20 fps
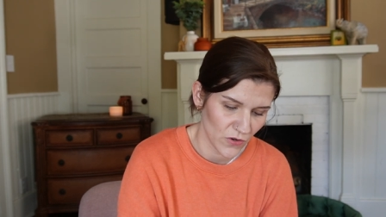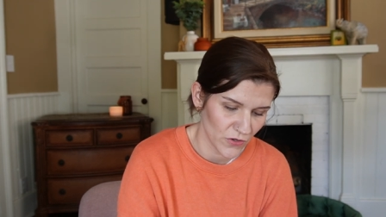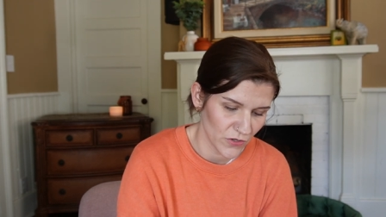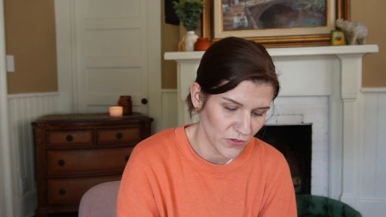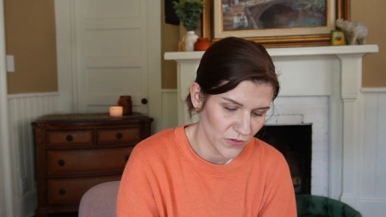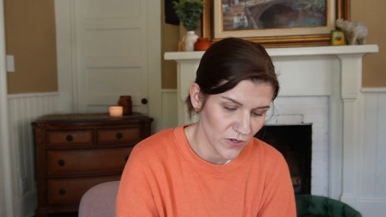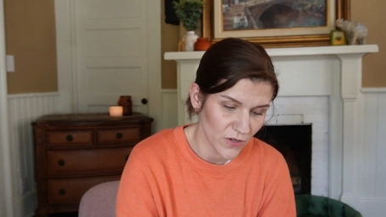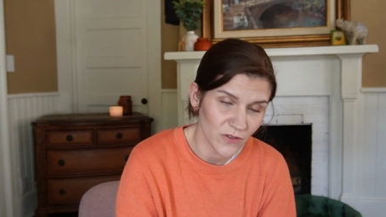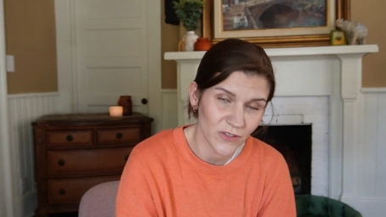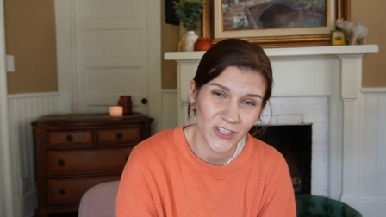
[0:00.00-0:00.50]

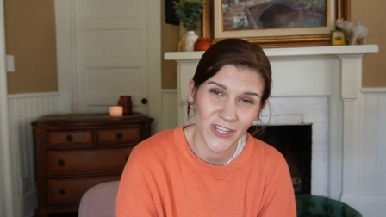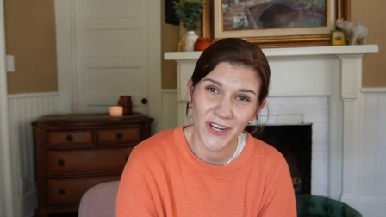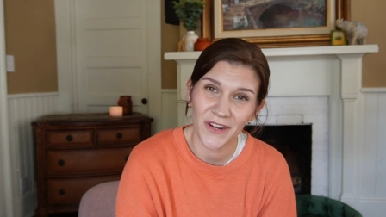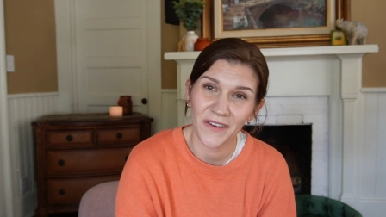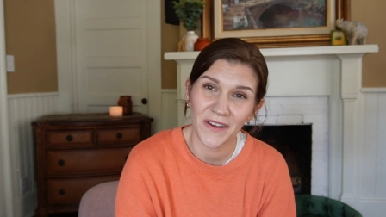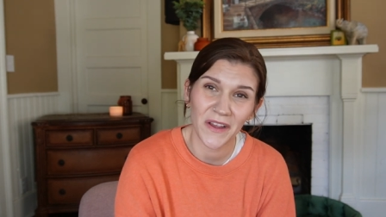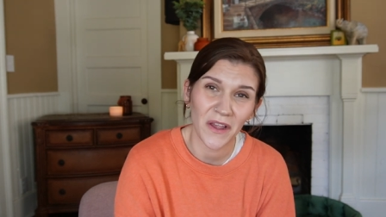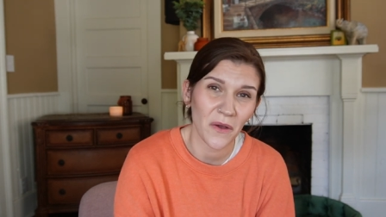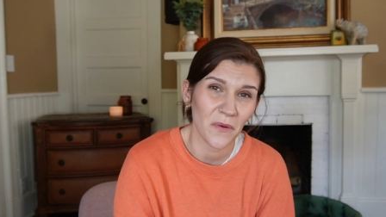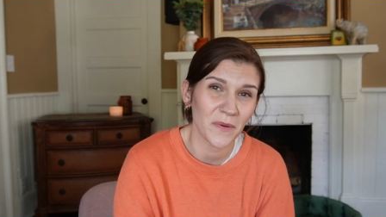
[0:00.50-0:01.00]
you know,
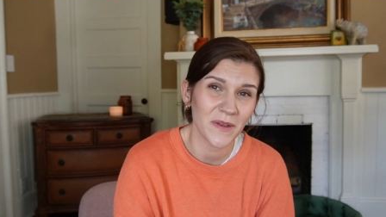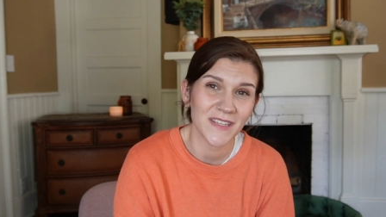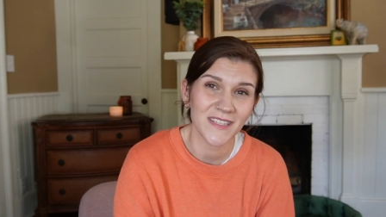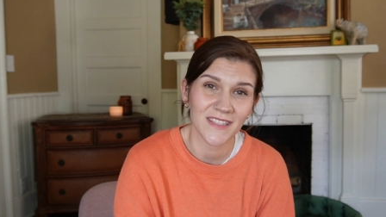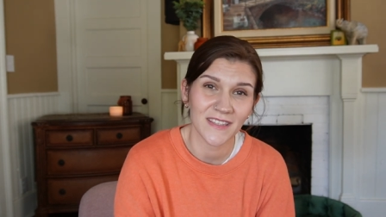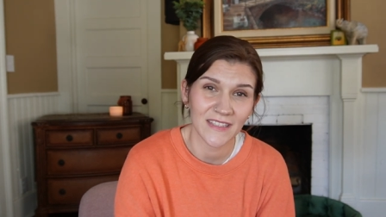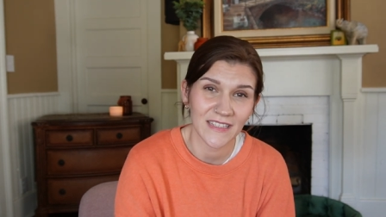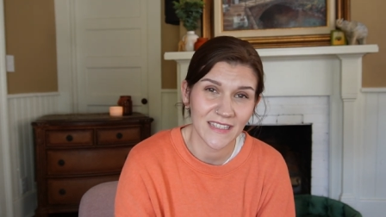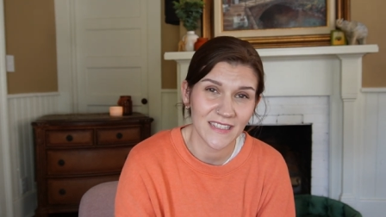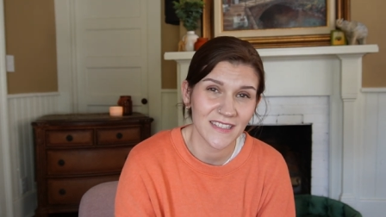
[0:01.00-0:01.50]
cherry
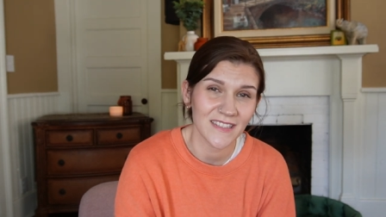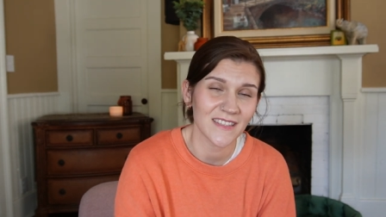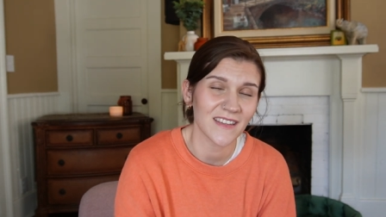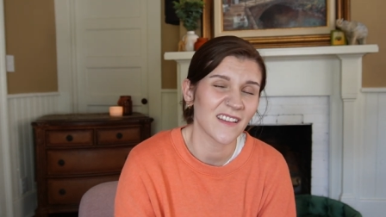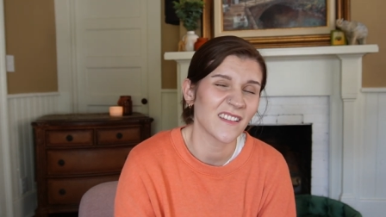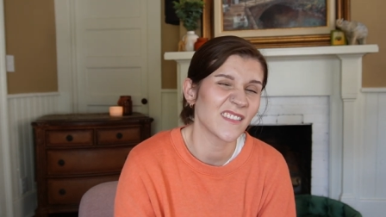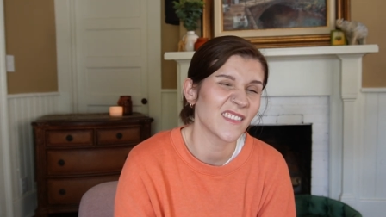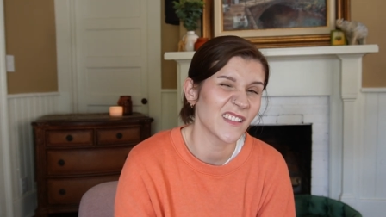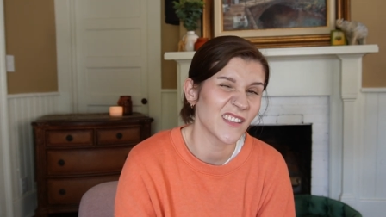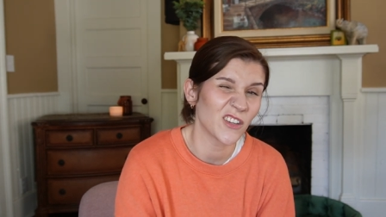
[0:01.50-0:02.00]
always leans
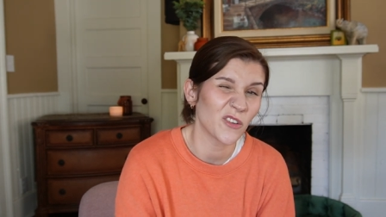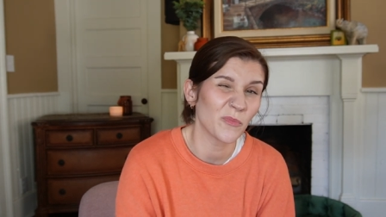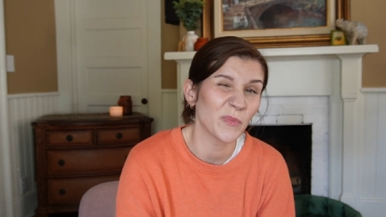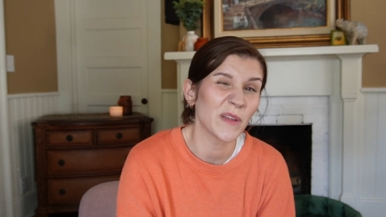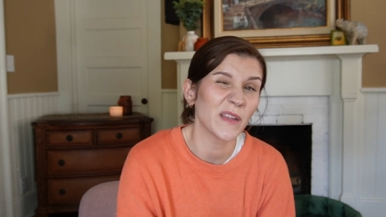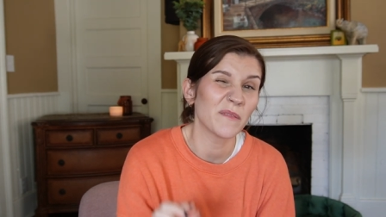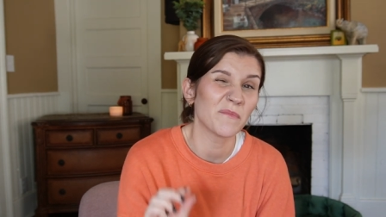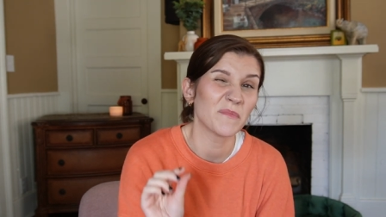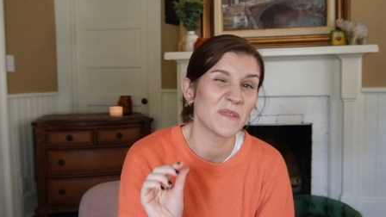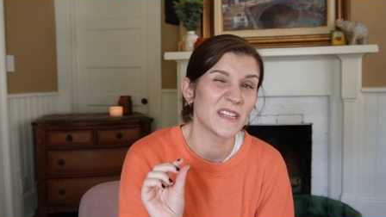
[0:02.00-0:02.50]
a little
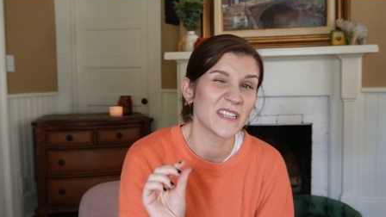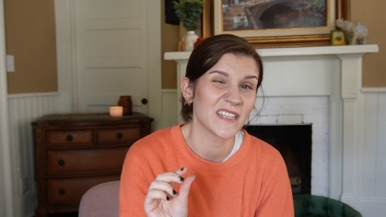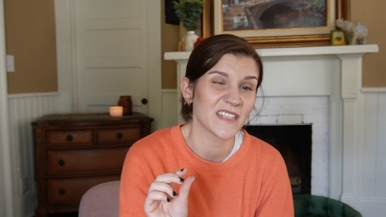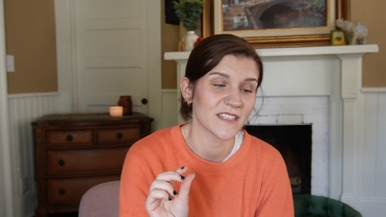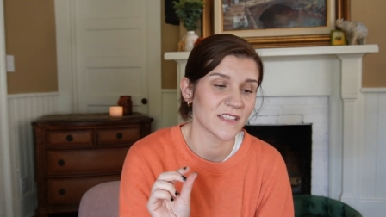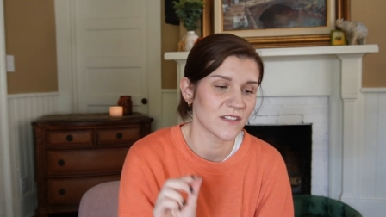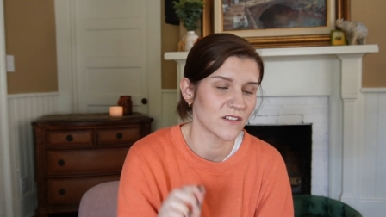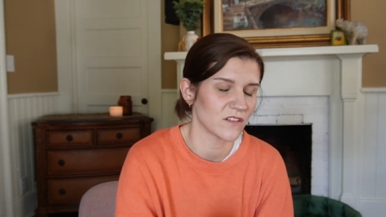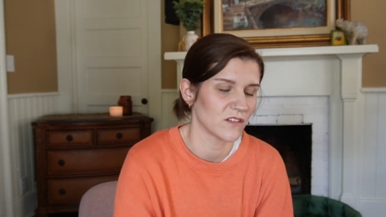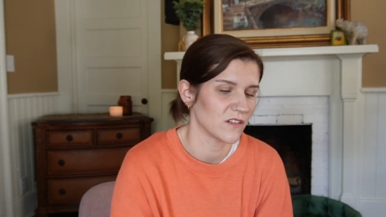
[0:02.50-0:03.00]
bit
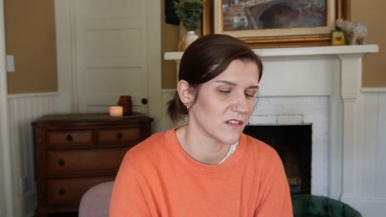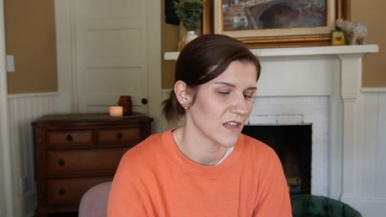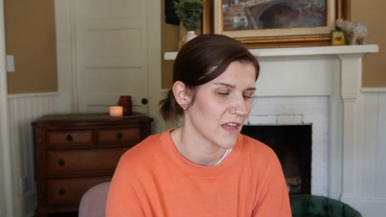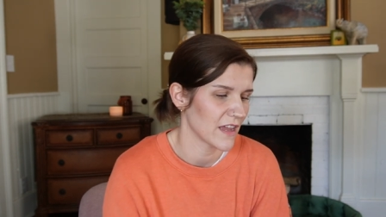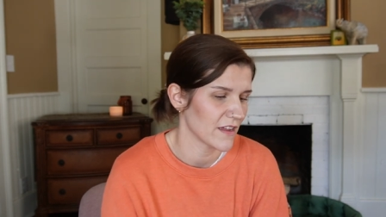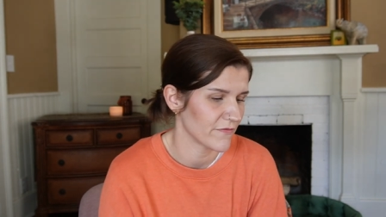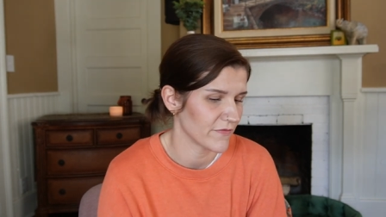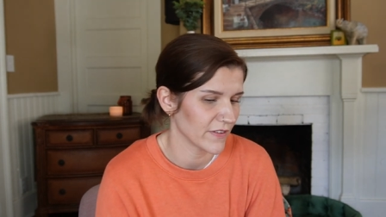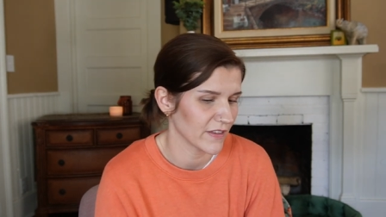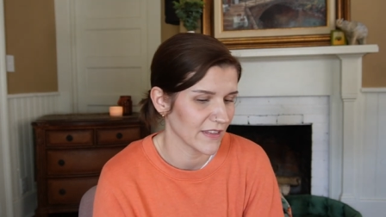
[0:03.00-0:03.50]
medicinal,
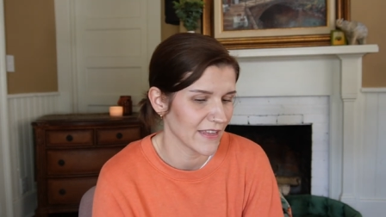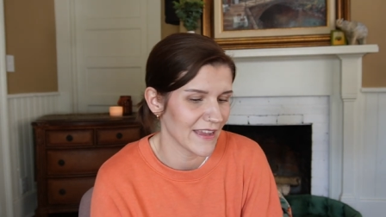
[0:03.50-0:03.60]
I feel